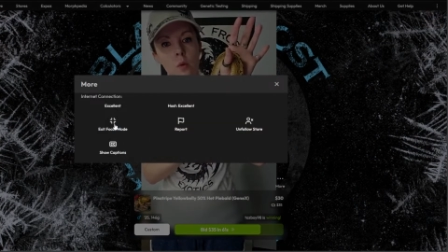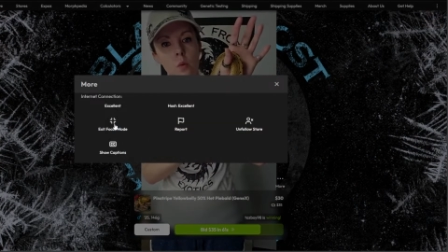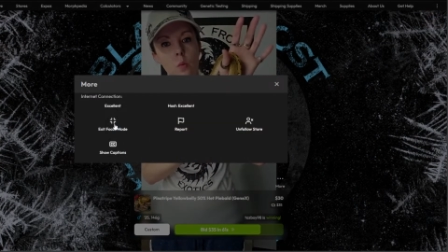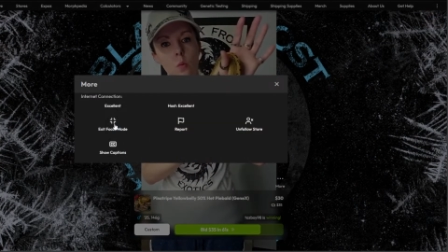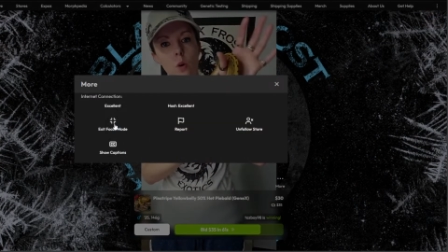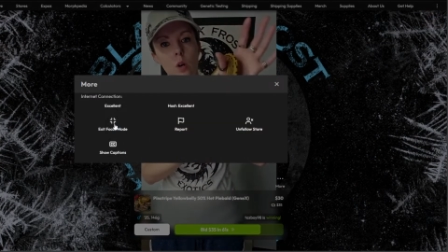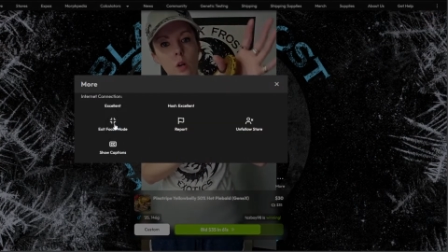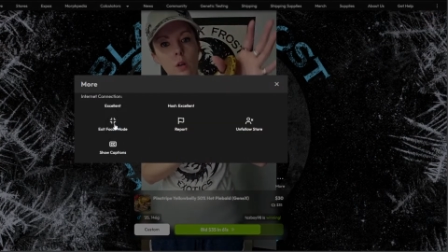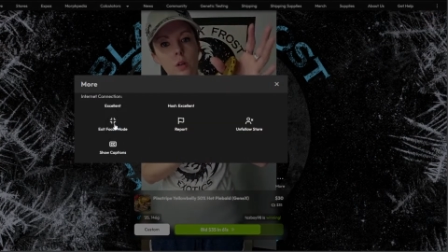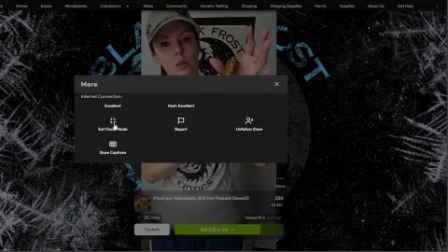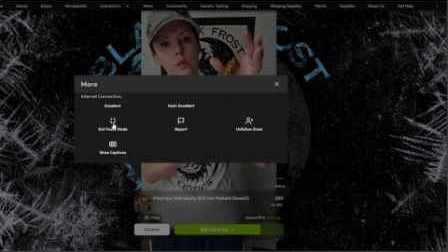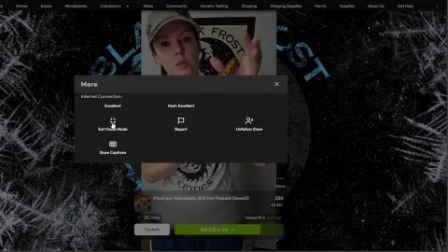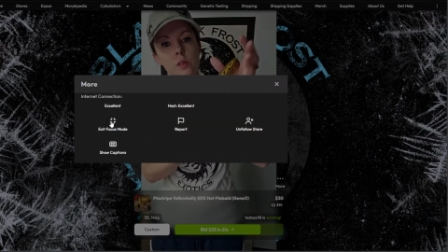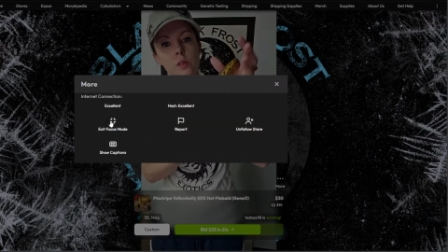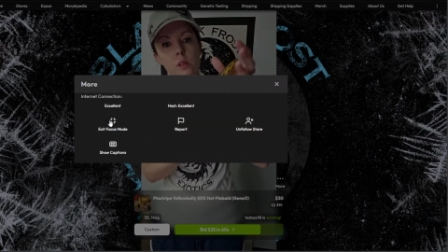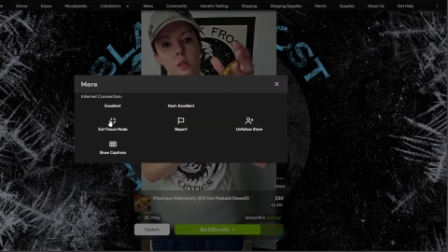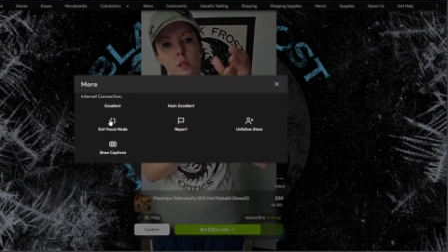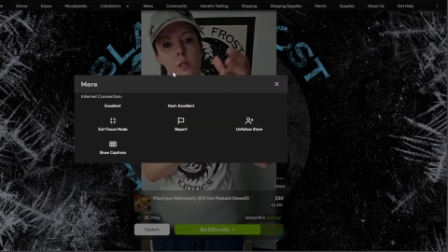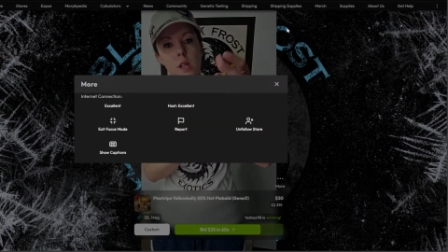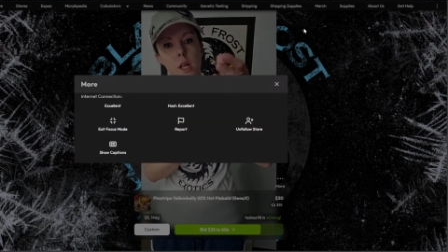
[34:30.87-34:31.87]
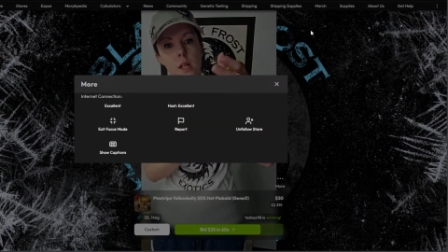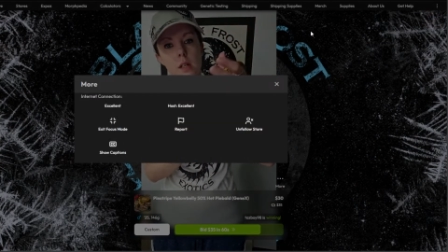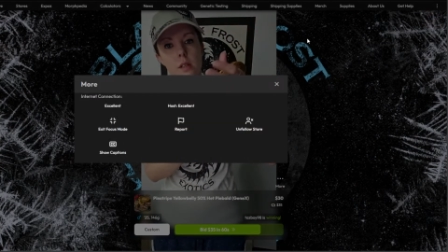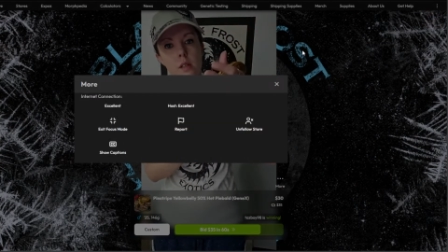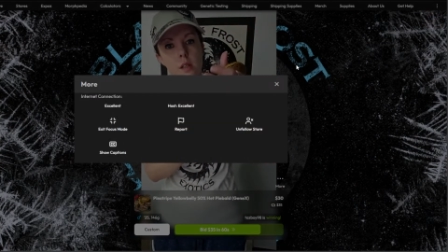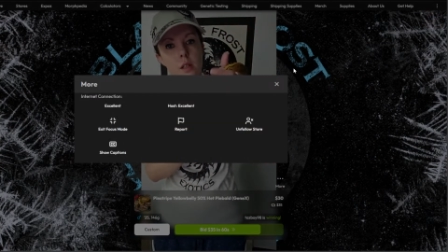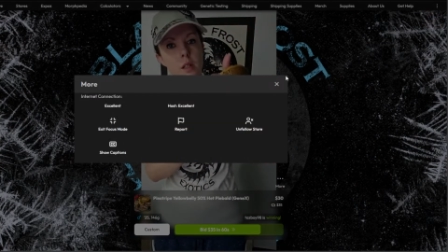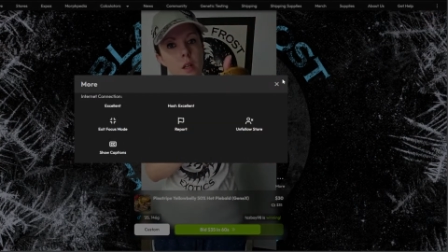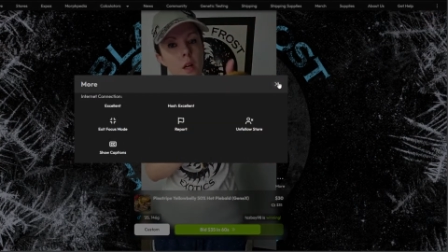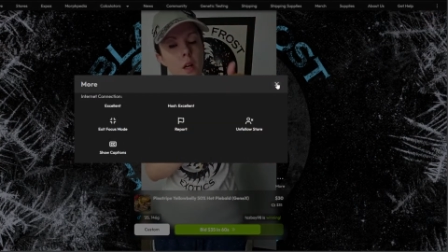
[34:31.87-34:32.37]
was
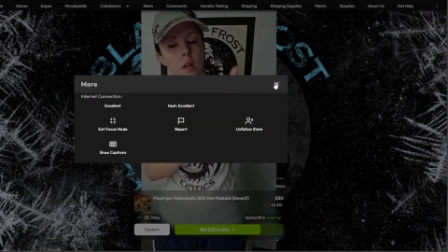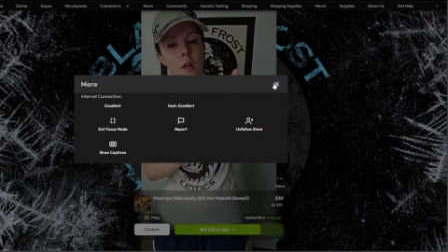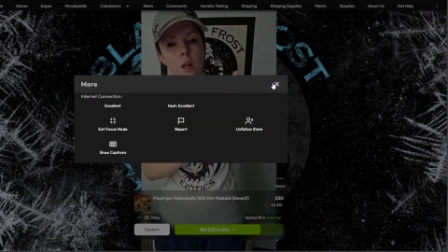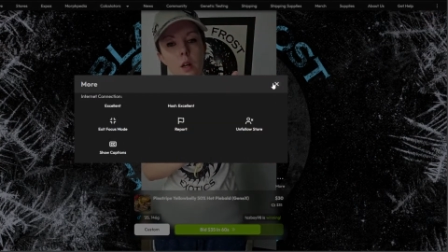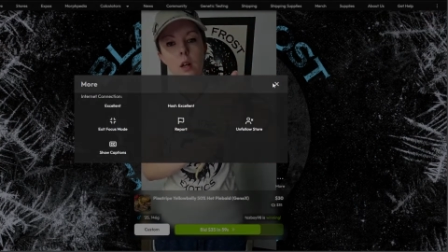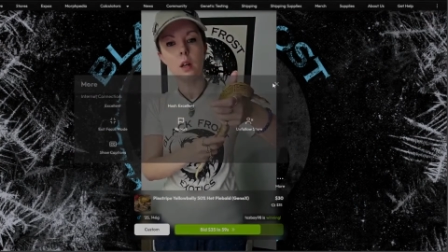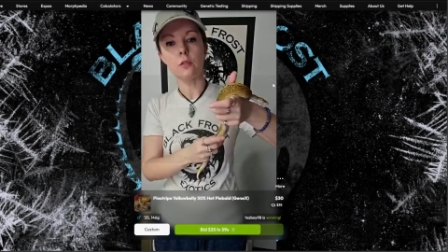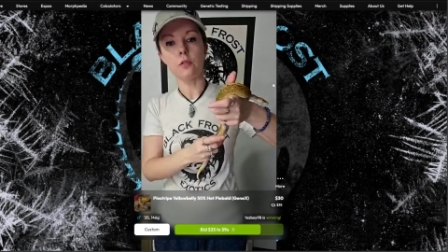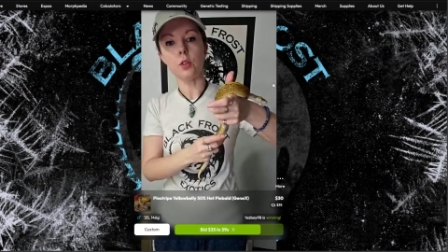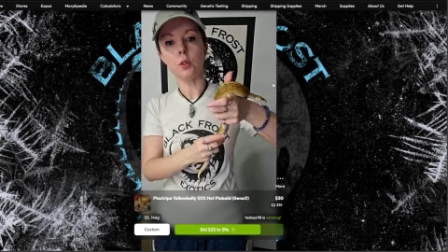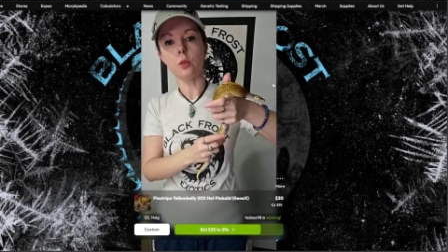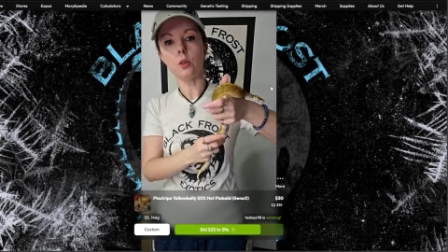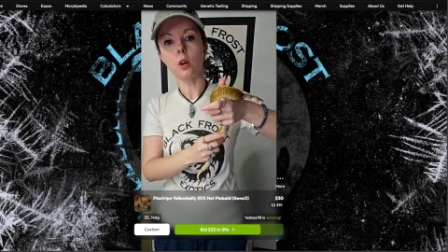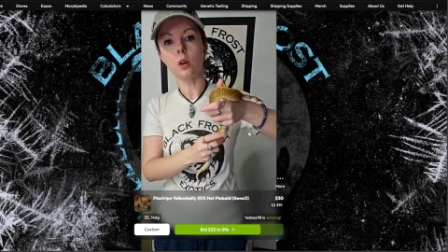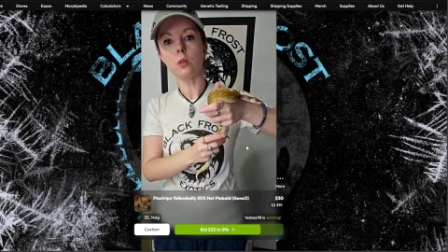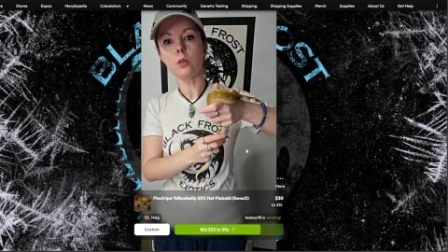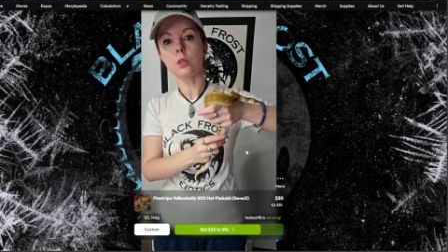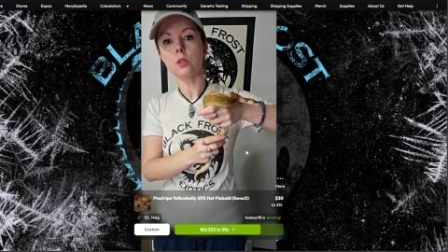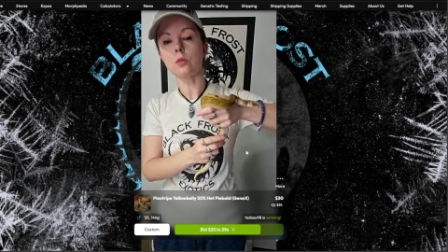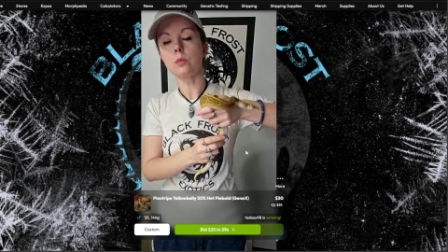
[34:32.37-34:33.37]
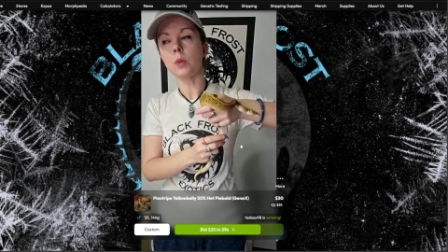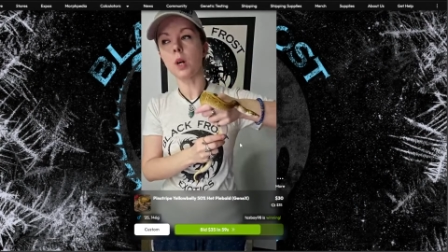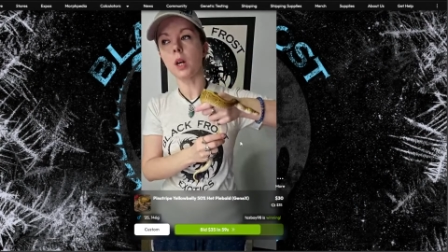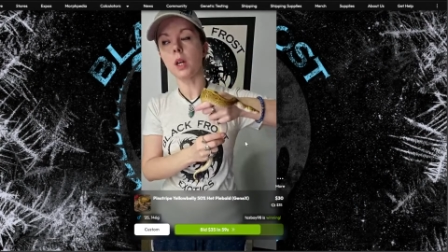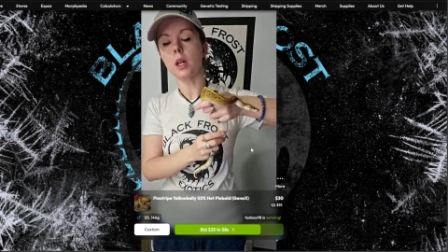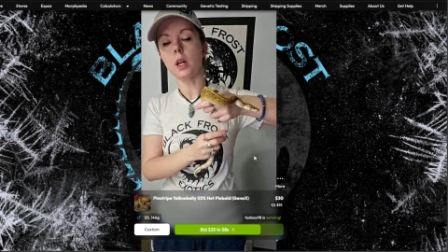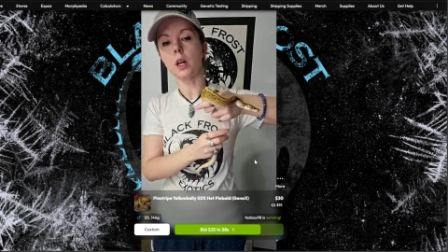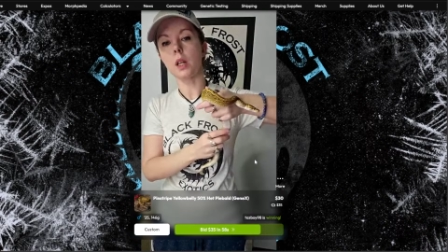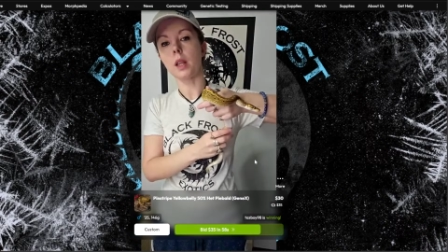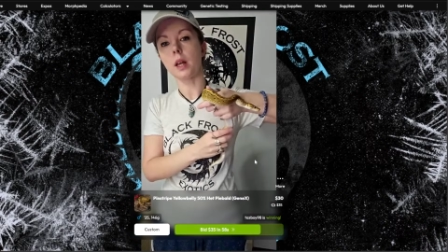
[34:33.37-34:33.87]
Stacy. If you go to my
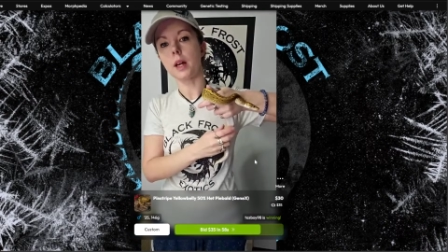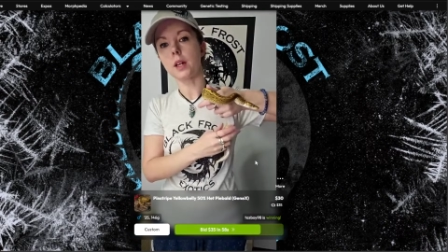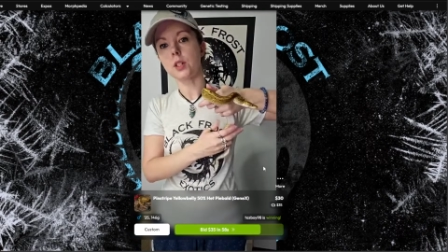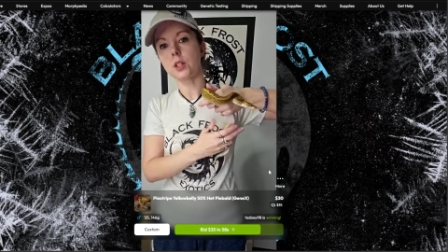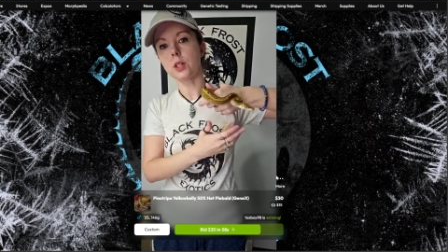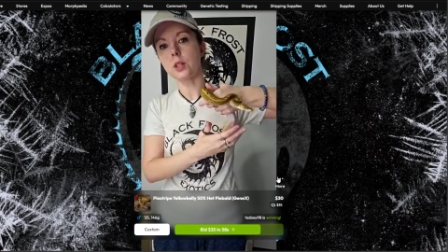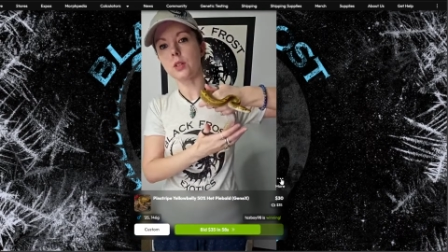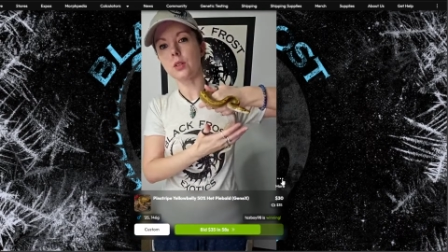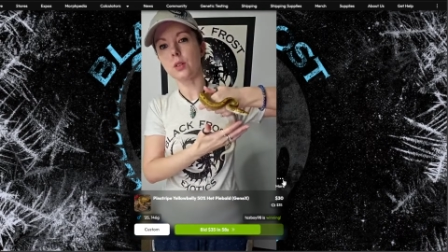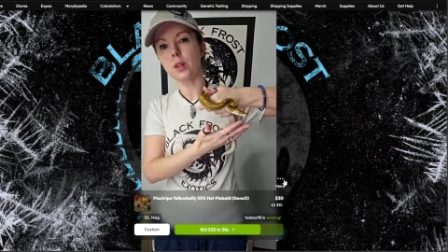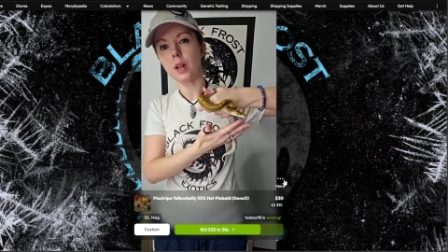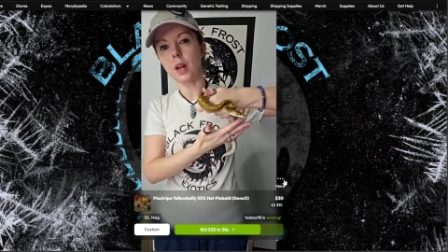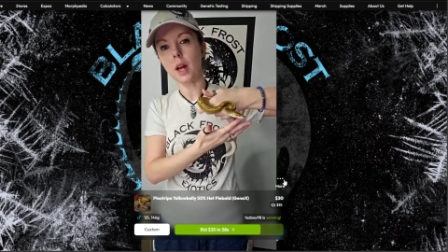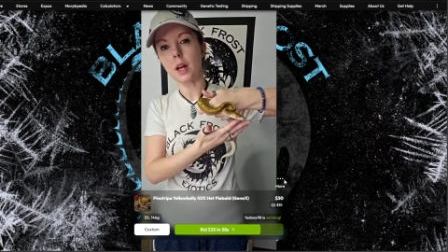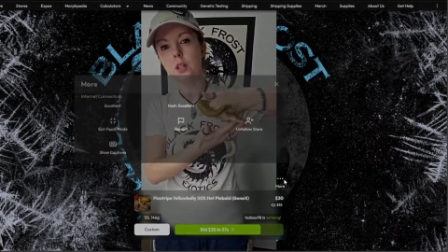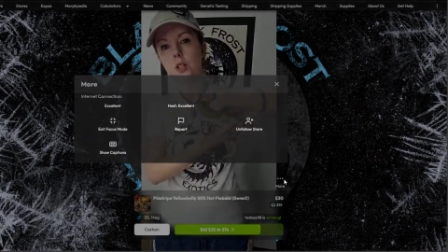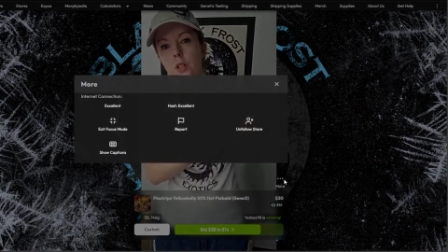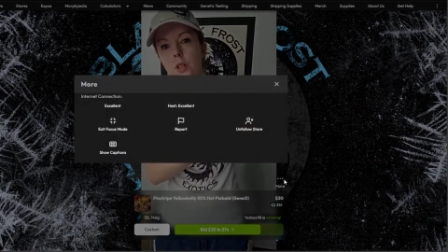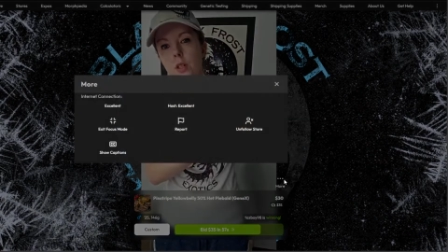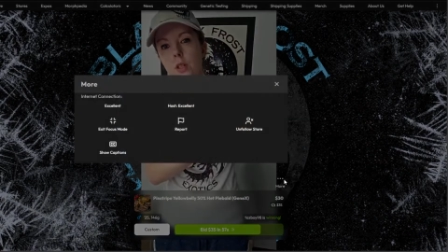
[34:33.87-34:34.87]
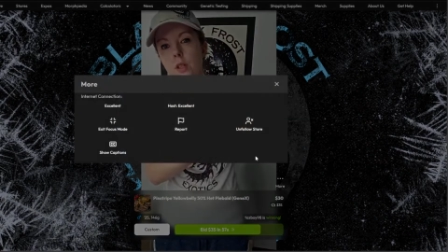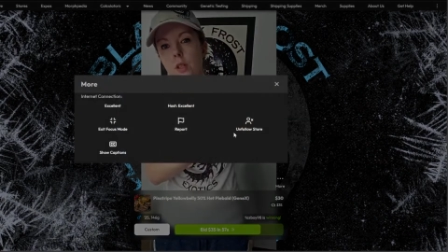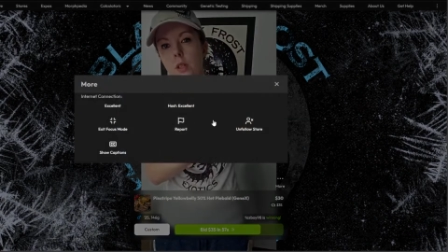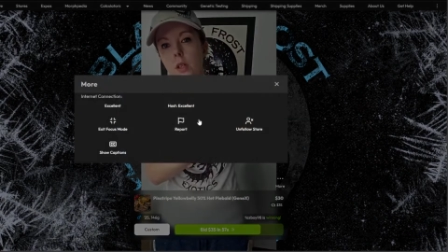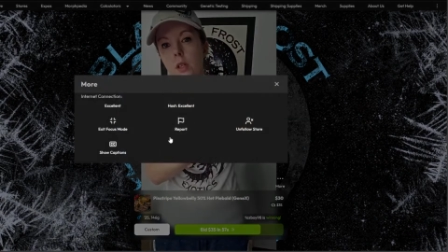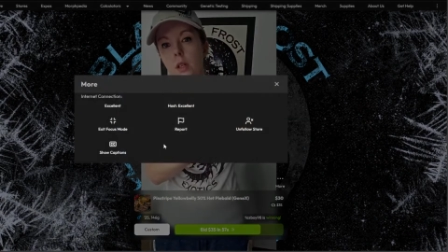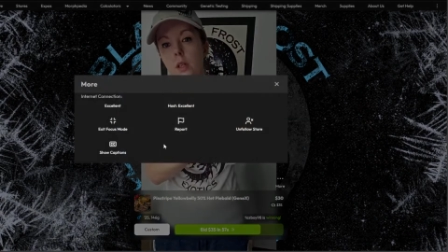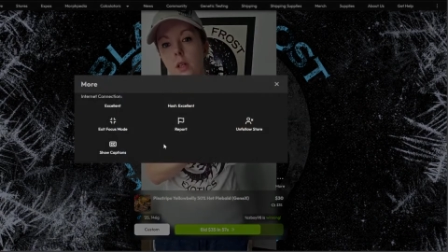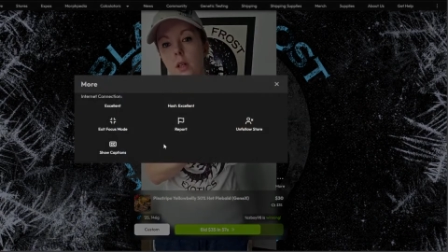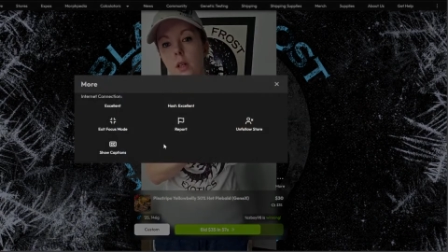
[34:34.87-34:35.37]
collection, you can actually
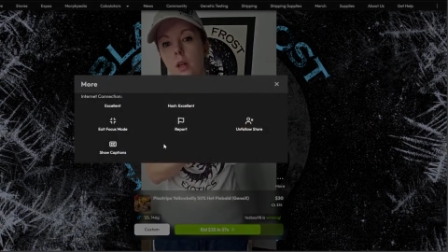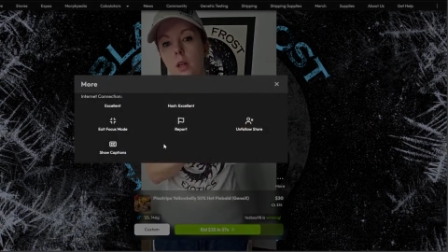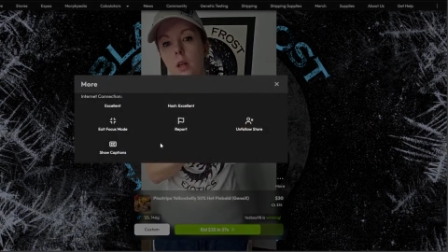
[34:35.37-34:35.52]
see